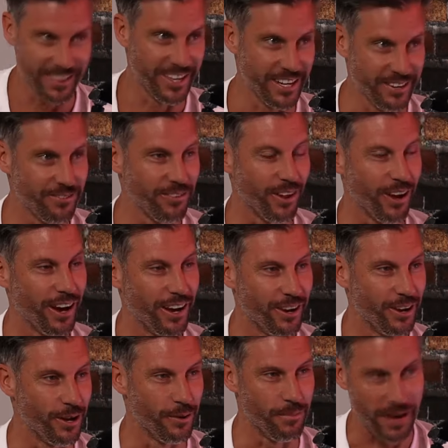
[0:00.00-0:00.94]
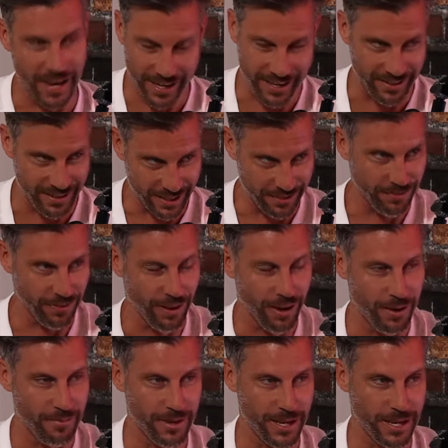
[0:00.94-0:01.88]
they'd fly her back and they'd
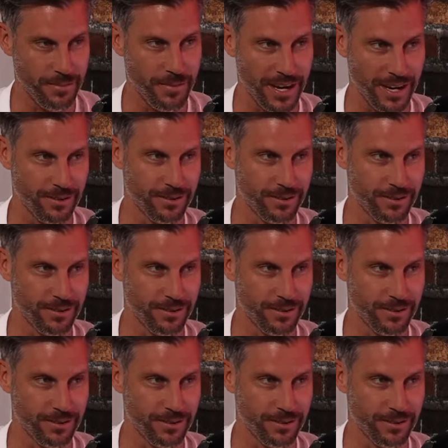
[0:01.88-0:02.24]
fly me back.